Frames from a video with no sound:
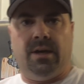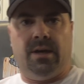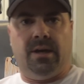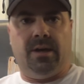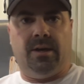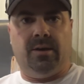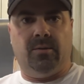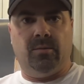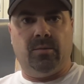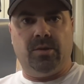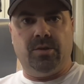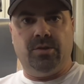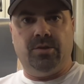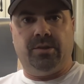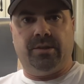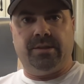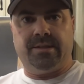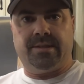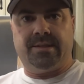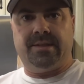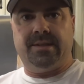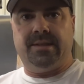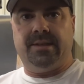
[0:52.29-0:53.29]
where you
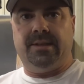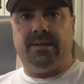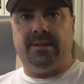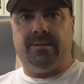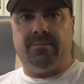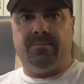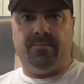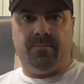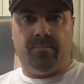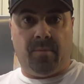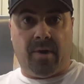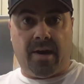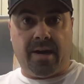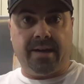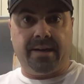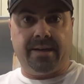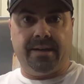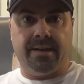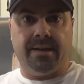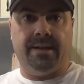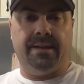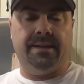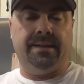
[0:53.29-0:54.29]
can see my
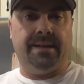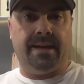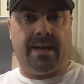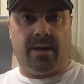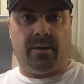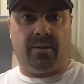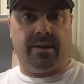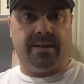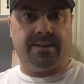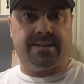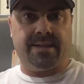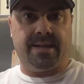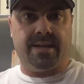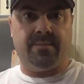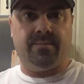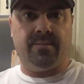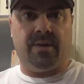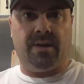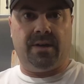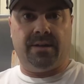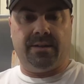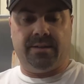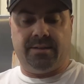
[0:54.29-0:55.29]
gun and how I
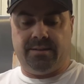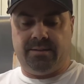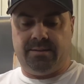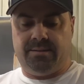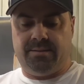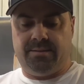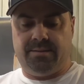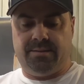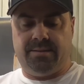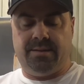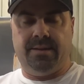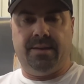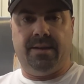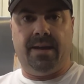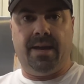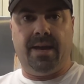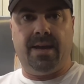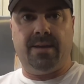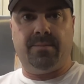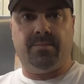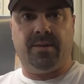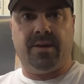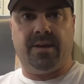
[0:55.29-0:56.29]
tape modded
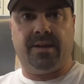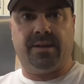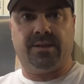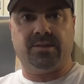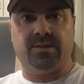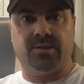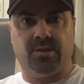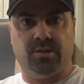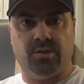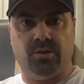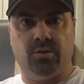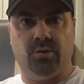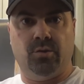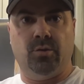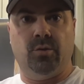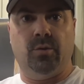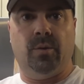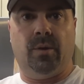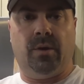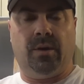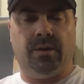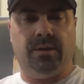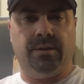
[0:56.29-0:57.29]
the Apex
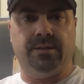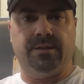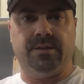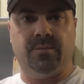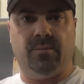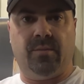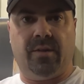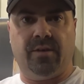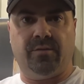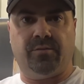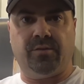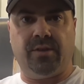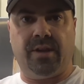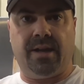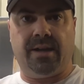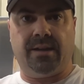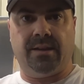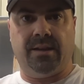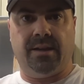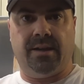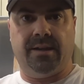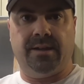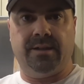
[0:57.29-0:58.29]
2 onto my
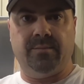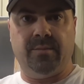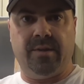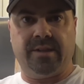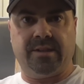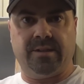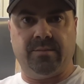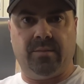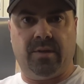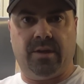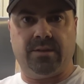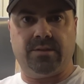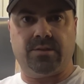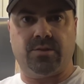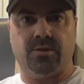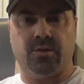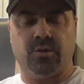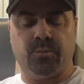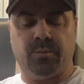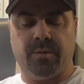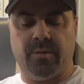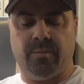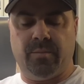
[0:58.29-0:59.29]
flatline to make the
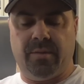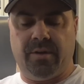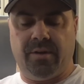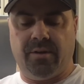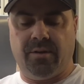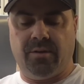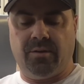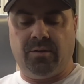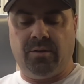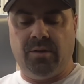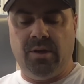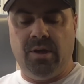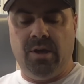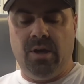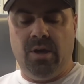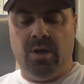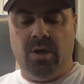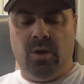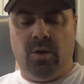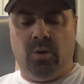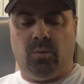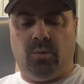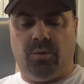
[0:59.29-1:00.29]
monster spin barrel.
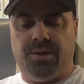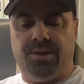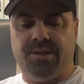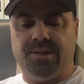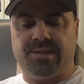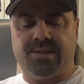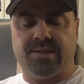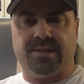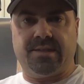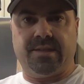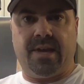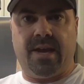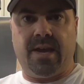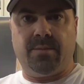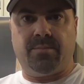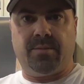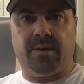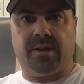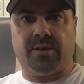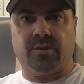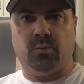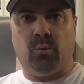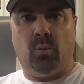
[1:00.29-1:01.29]
Well, this is the
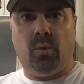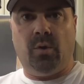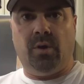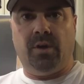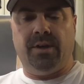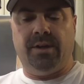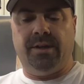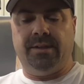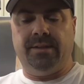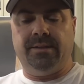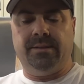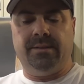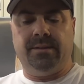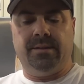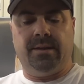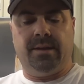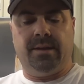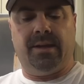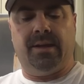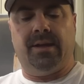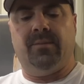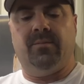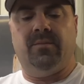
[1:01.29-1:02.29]
Apex 1,
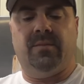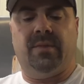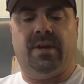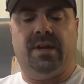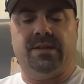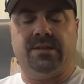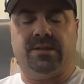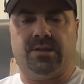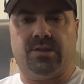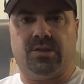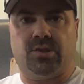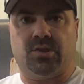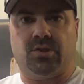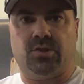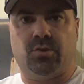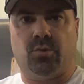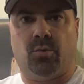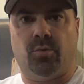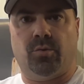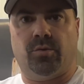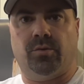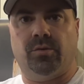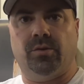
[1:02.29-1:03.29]
and because it's a
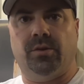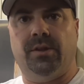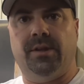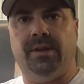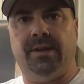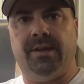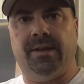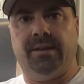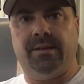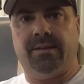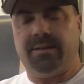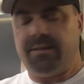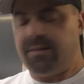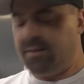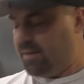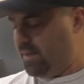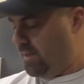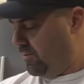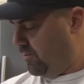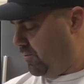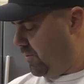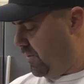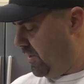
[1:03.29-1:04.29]
shorter length,
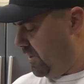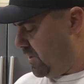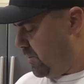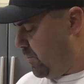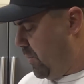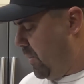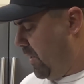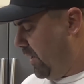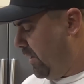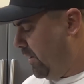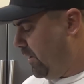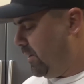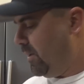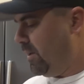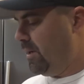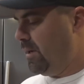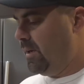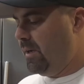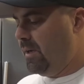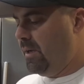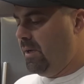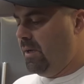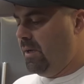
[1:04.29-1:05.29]
it fits better